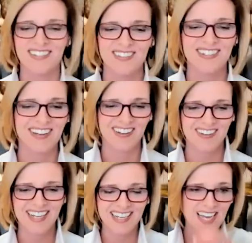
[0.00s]
don't
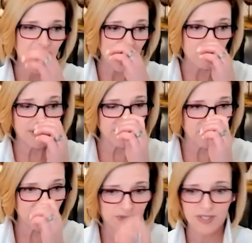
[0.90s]
know. And, but, you
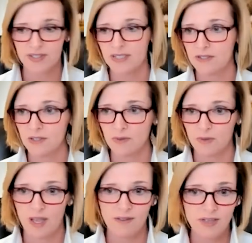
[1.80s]
know, it really is,
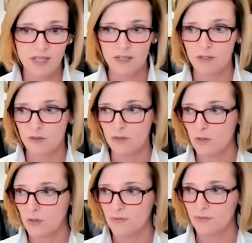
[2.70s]
having, you
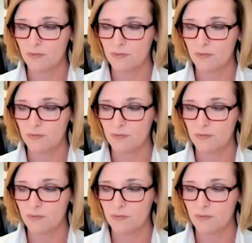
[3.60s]
know,